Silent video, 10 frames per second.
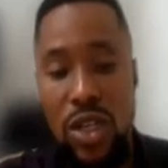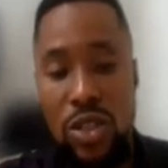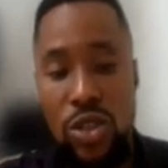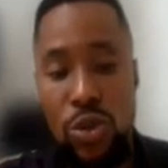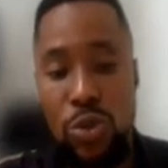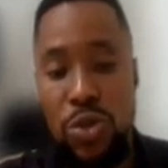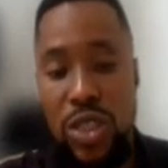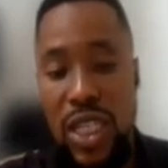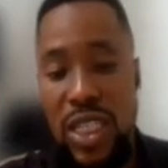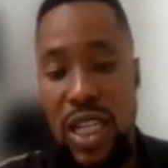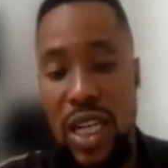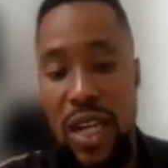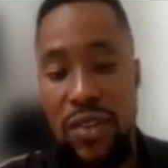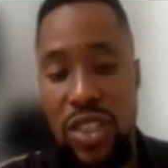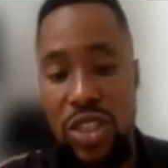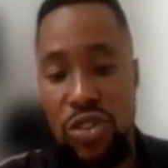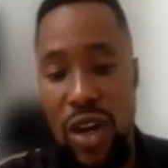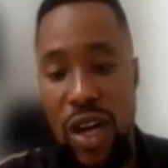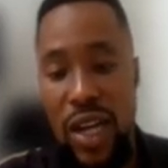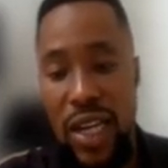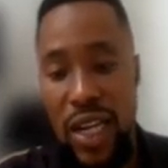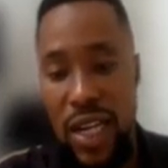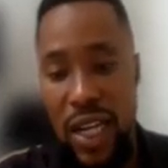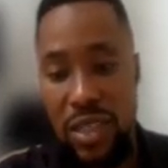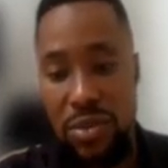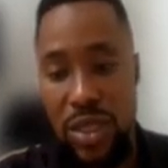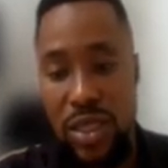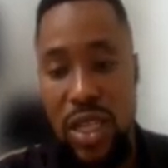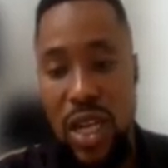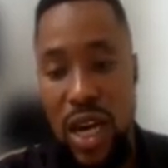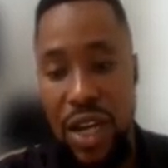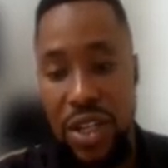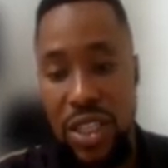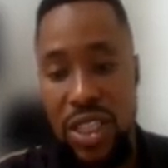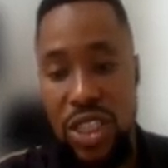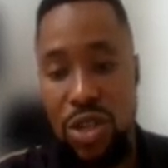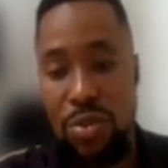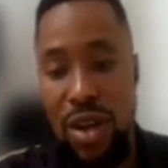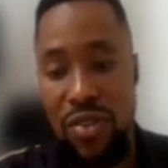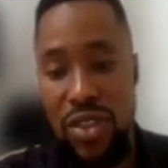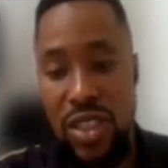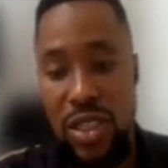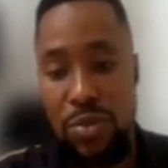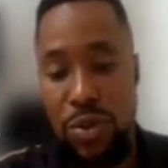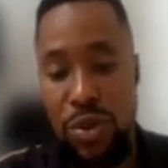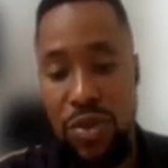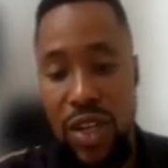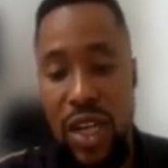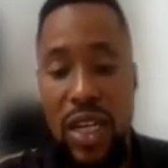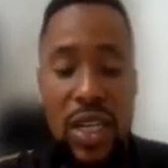So you will say it's a left atrial enlargement. And you can see your biphasic P wave here.